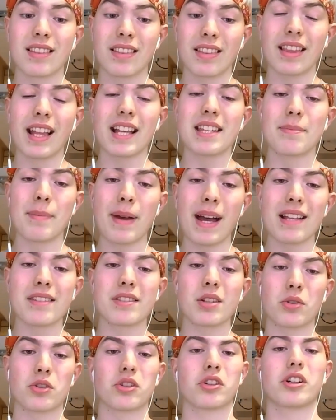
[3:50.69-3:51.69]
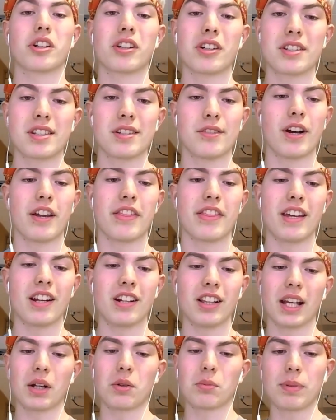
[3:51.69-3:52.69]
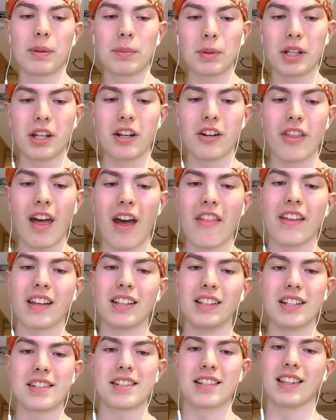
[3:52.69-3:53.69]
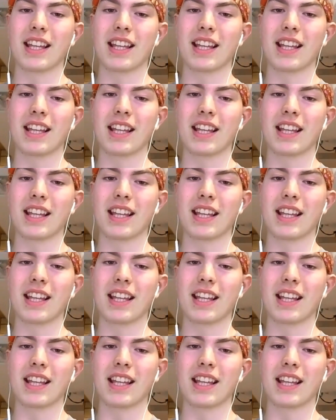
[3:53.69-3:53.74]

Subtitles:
That's mad social currency right there. Like when people hear that, they listen.